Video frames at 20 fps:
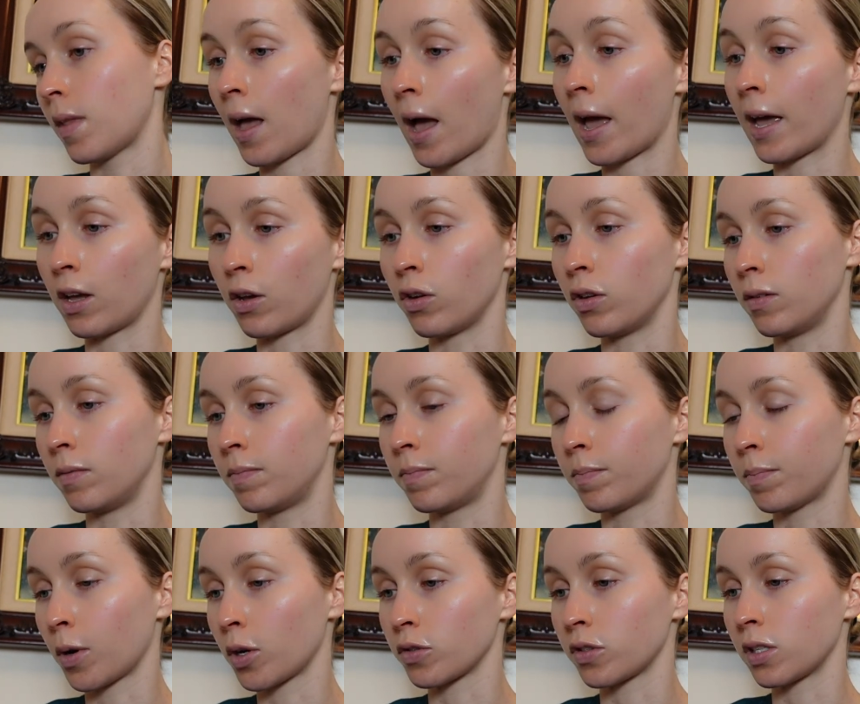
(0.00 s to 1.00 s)
I could
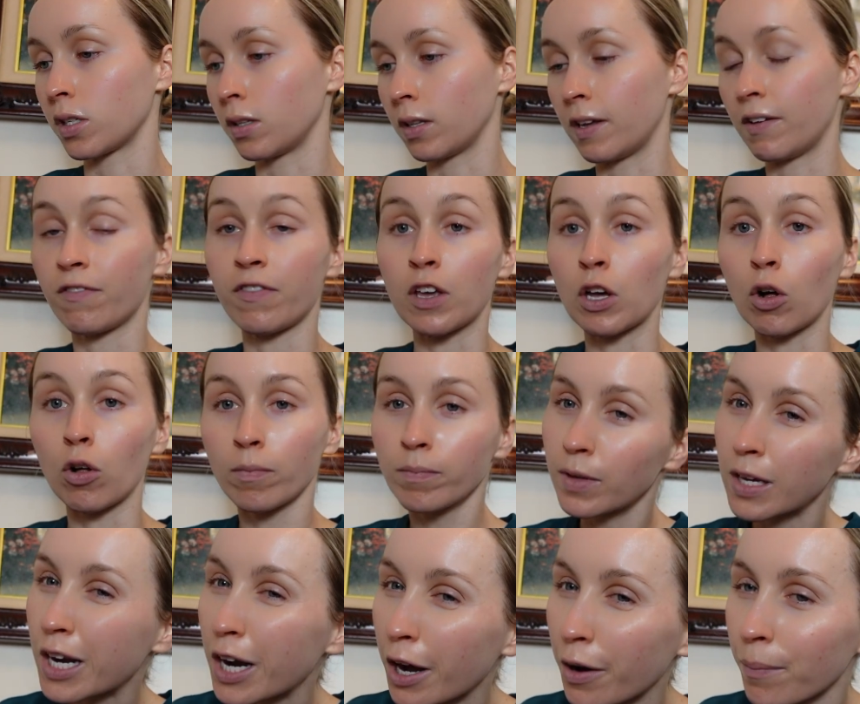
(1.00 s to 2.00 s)
personally feel,
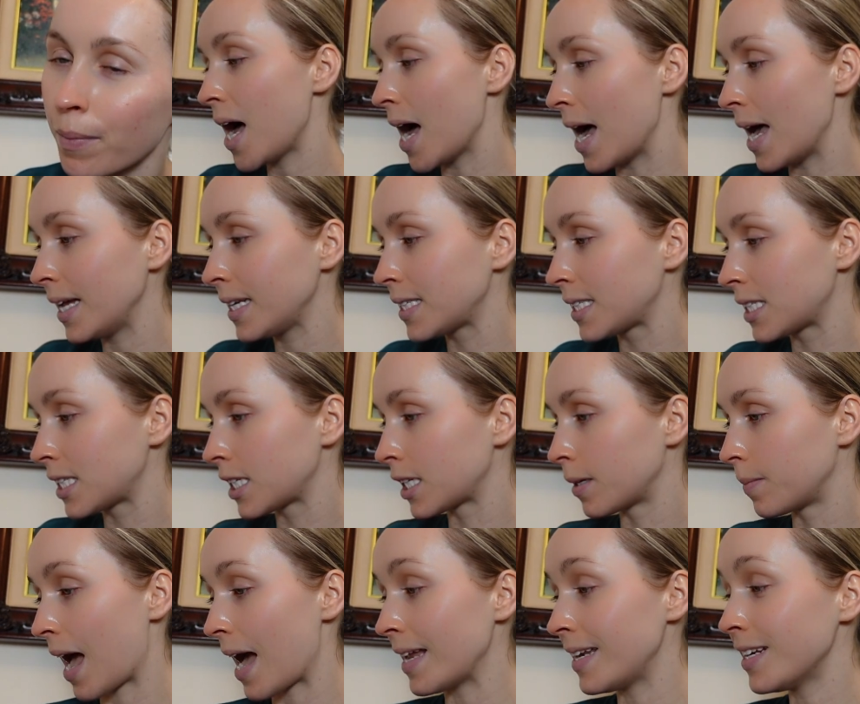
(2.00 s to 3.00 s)
you know? But
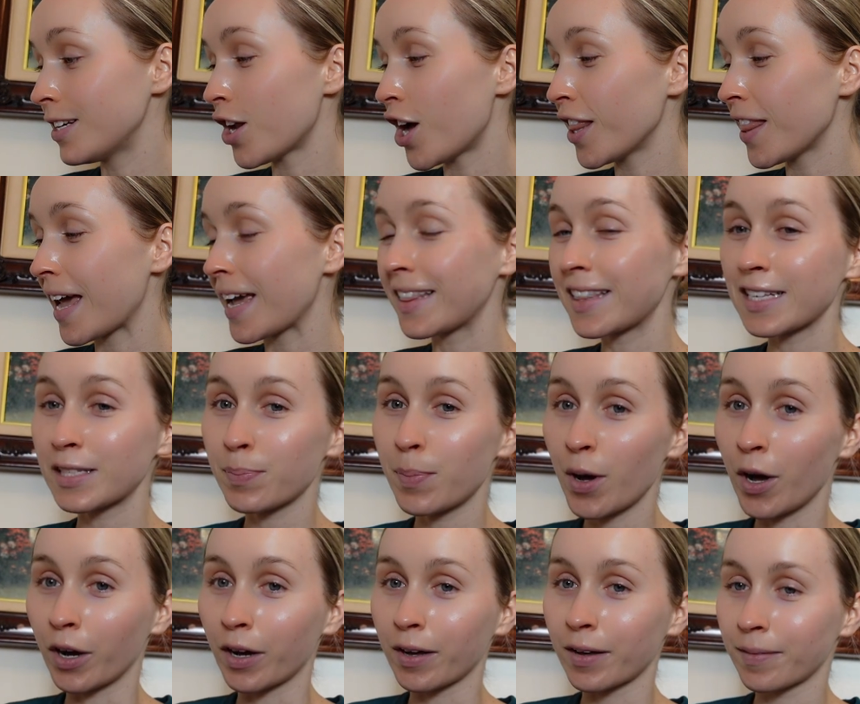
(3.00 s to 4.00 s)
I did not like this
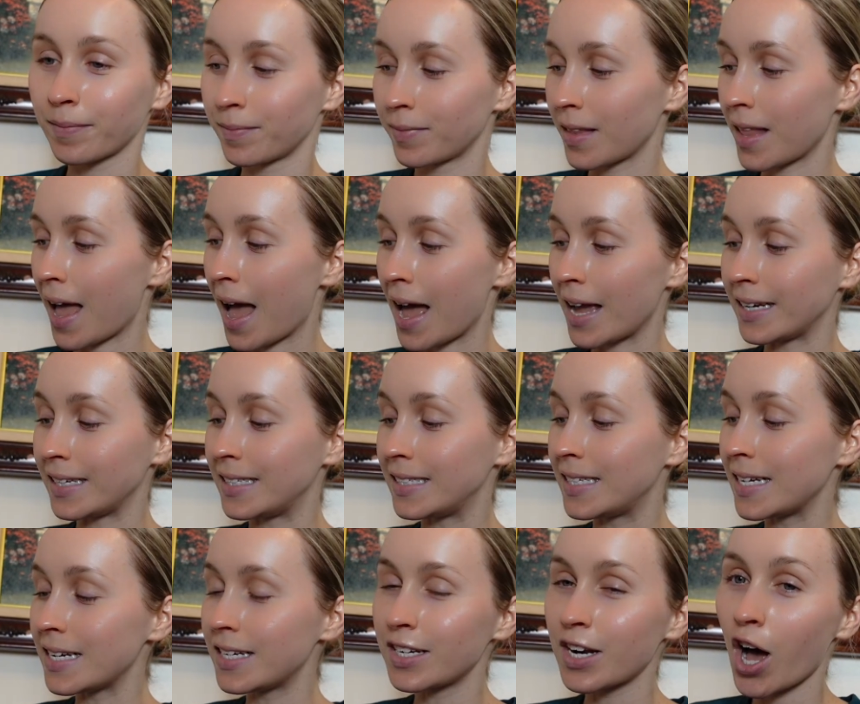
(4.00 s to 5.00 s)
book. I
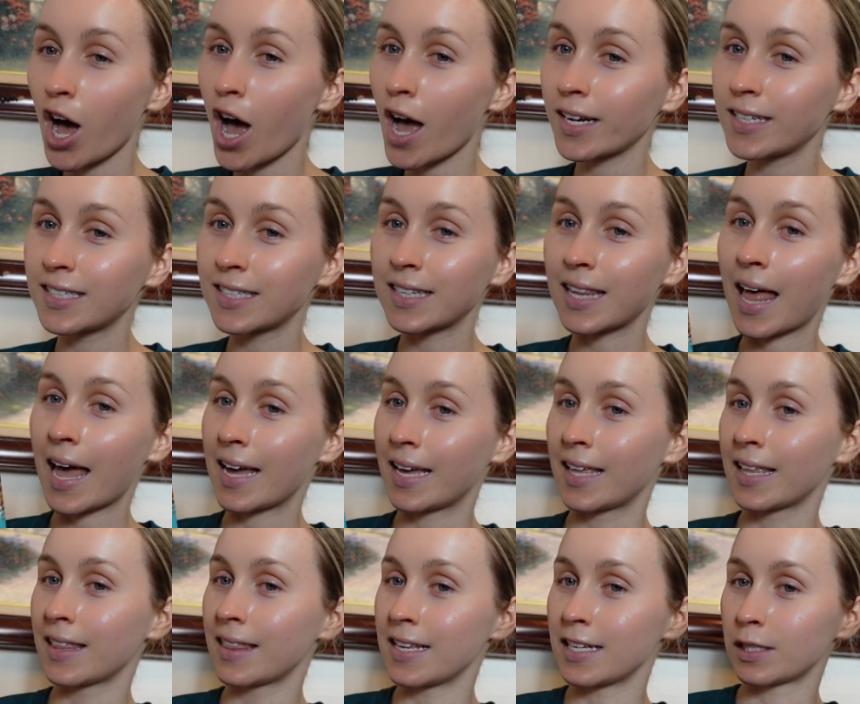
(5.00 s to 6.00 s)
did not
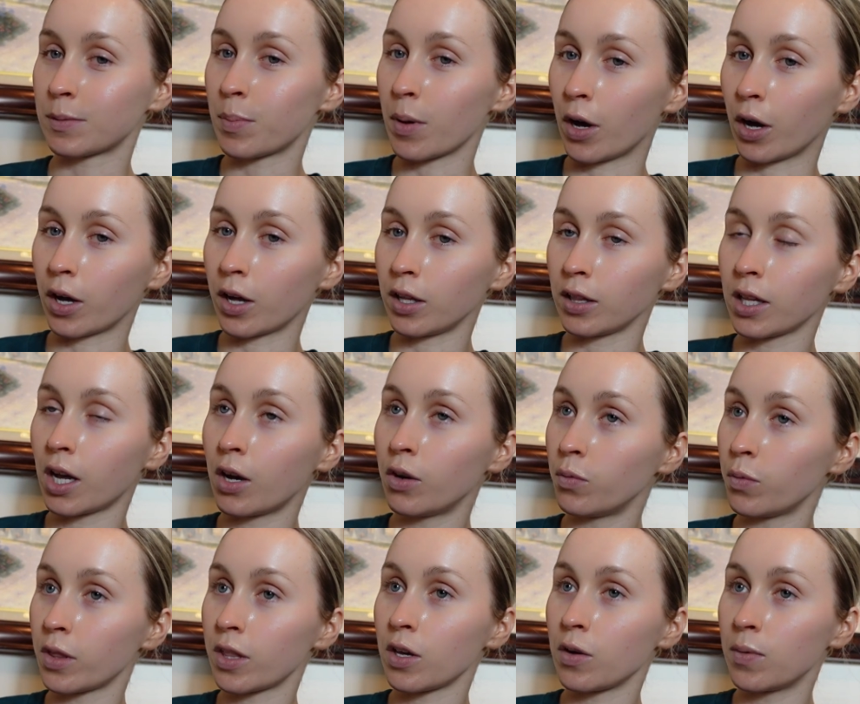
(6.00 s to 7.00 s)
like this book, Alone
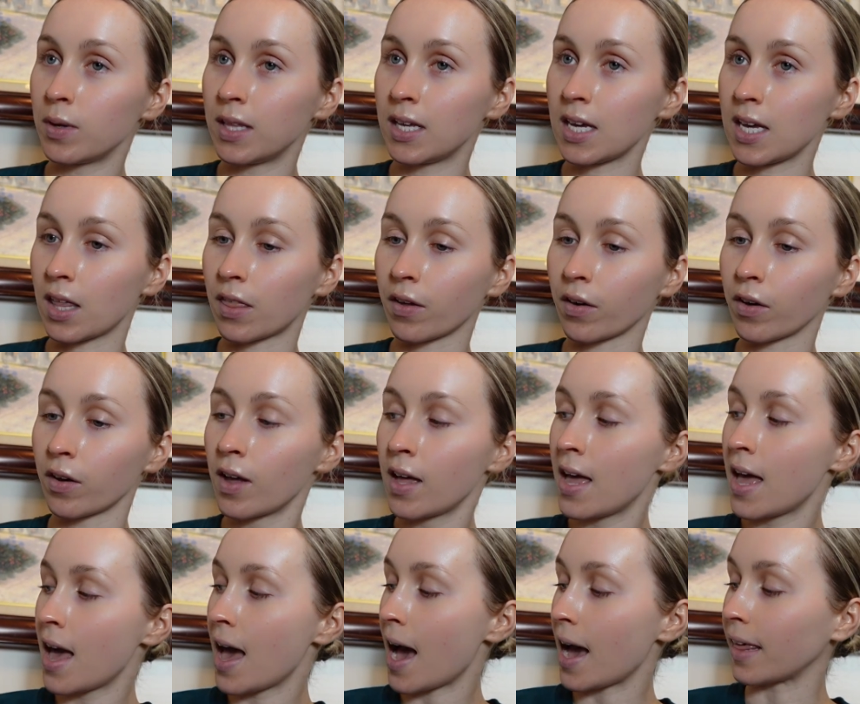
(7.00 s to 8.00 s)
With You in the Ether.
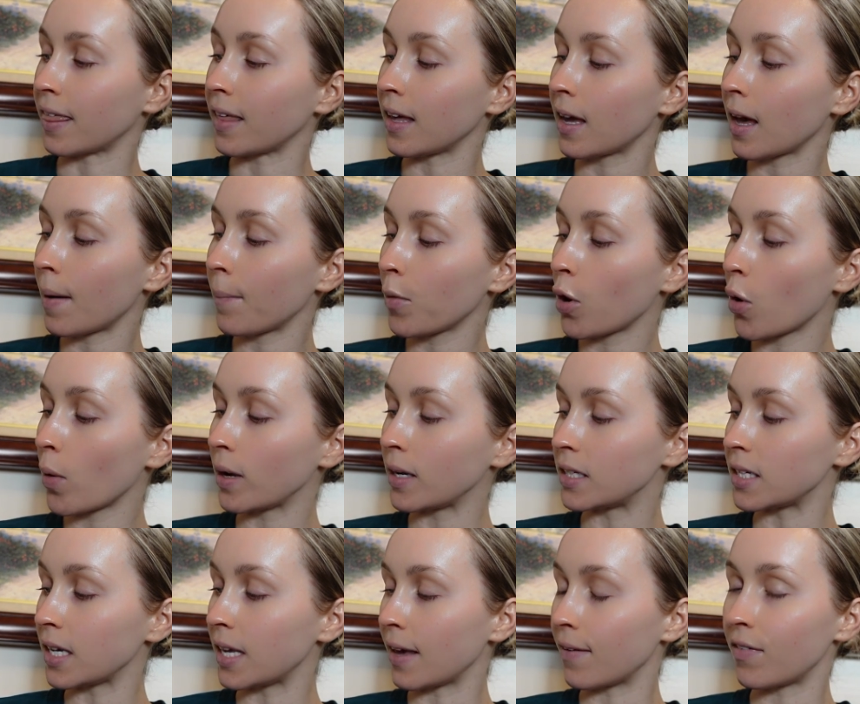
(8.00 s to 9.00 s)
I think I'm going
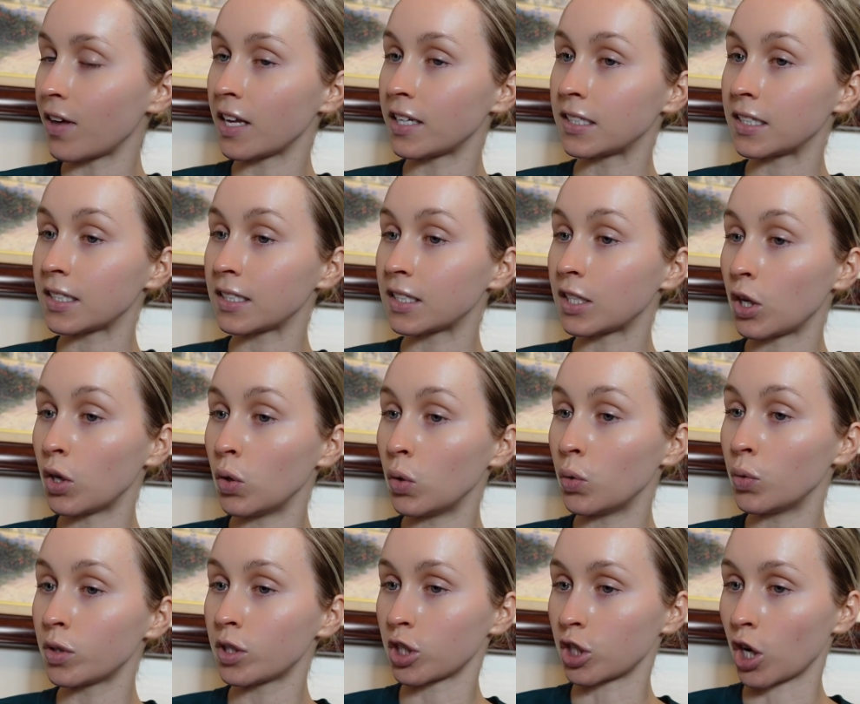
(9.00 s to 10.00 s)
to give it
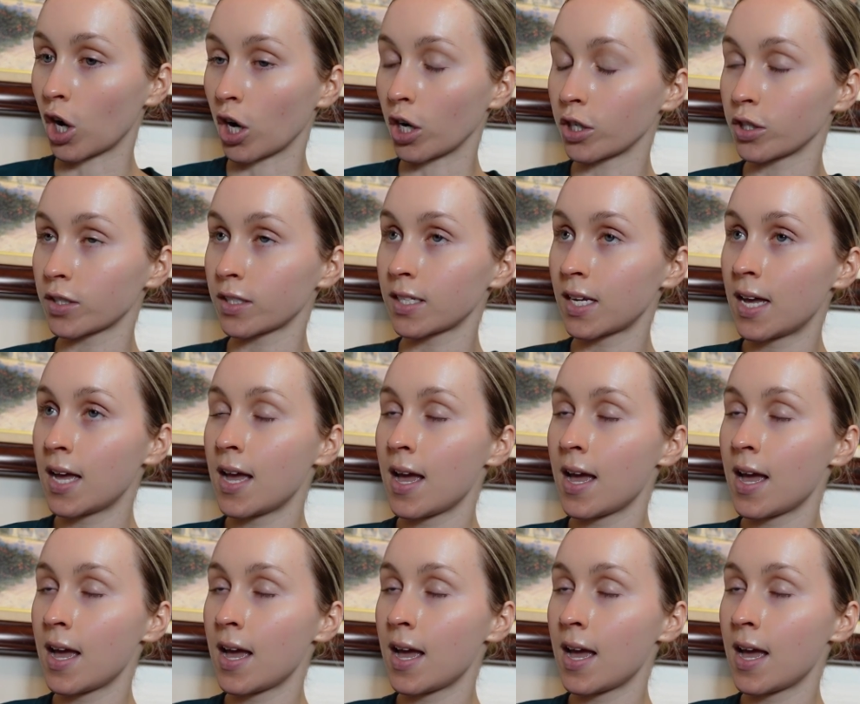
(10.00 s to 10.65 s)
2 stars.